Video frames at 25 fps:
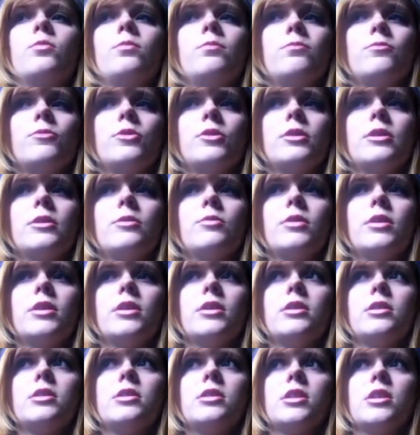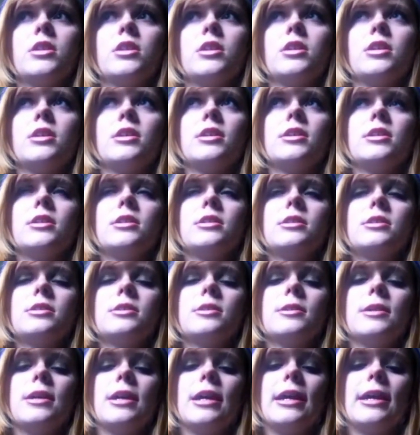really what a scene kid is,
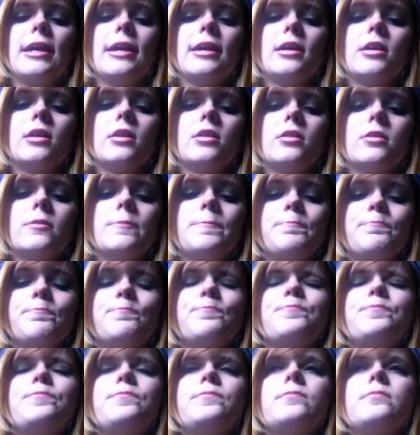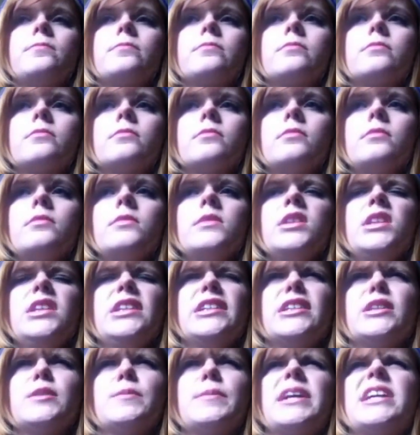and
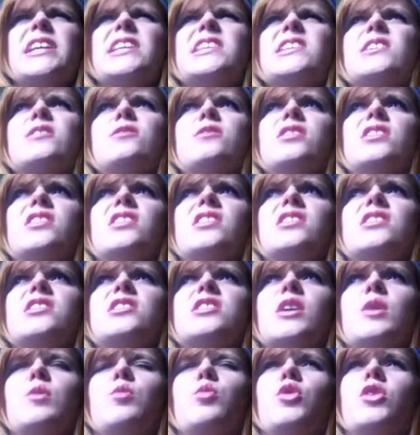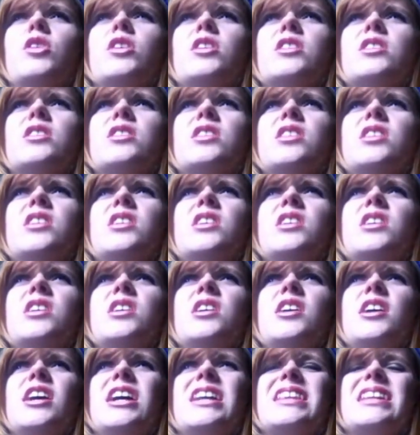this is basically someone
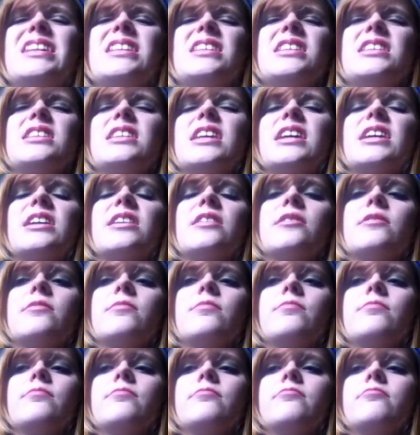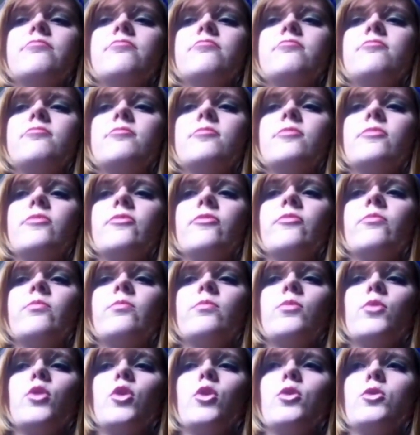that's in like a
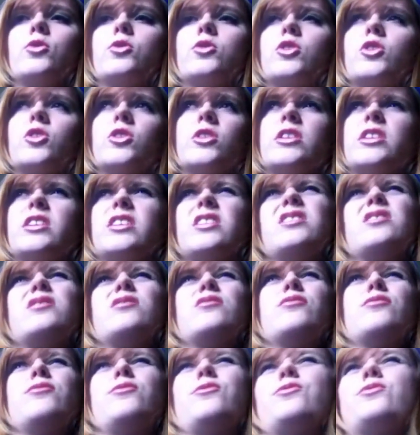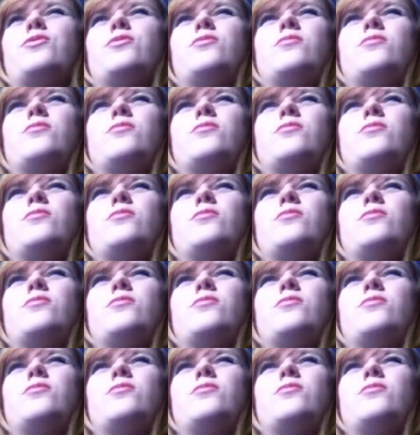alternative